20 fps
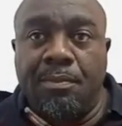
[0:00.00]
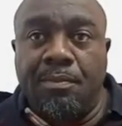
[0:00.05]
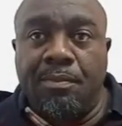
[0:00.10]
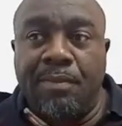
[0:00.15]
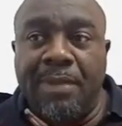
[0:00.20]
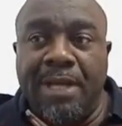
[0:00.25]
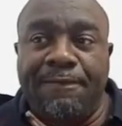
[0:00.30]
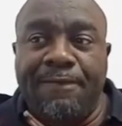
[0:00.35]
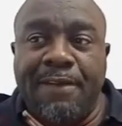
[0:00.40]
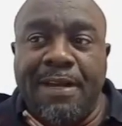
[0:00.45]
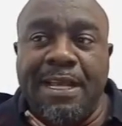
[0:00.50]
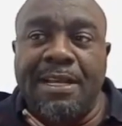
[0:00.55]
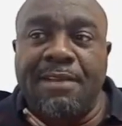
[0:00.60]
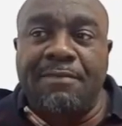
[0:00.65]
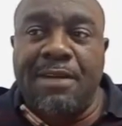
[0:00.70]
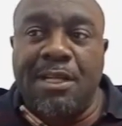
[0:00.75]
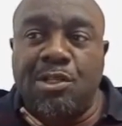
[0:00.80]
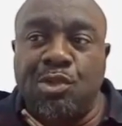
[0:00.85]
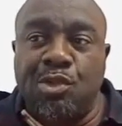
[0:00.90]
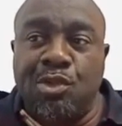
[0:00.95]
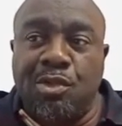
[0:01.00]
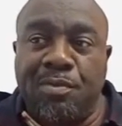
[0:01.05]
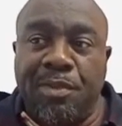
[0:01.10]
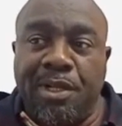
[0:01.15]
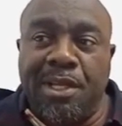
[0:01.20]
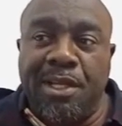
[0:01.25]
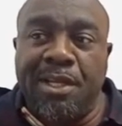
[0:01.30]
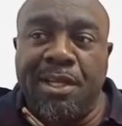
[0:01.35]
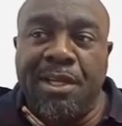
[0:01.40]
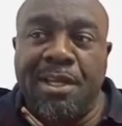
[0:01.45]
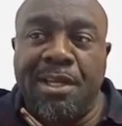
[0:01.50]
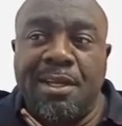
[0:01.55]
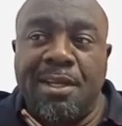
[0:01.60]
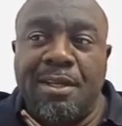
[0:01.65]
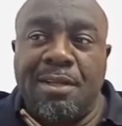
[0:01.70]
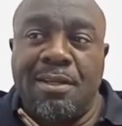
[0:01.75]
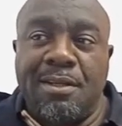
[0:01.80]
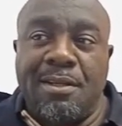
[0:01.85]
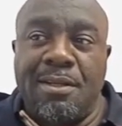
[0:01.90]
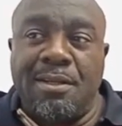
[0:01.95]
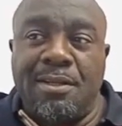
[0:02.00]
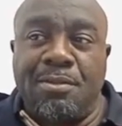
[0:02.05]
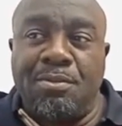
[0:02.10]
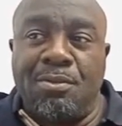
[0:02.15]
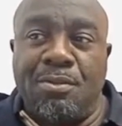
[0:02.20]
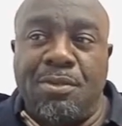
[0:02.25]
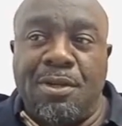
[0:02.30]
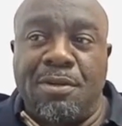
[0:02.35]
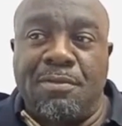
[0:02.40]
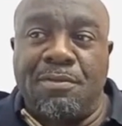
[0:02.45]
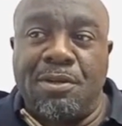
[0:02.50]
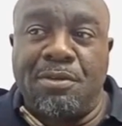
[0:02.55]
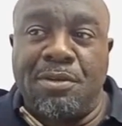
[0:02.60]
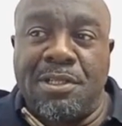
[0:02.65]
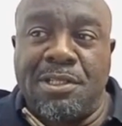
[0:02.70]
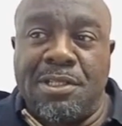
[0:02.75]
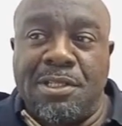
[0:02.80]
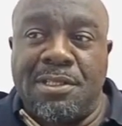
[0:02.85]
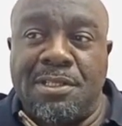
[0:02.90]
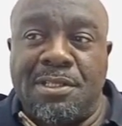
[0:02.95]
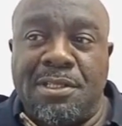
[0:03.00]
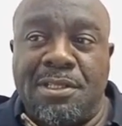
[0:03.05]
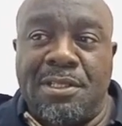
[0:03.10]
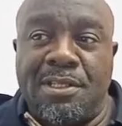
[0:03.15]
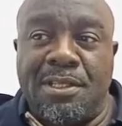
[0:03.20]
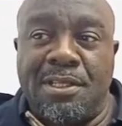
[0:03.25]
My father never told me one of the reasons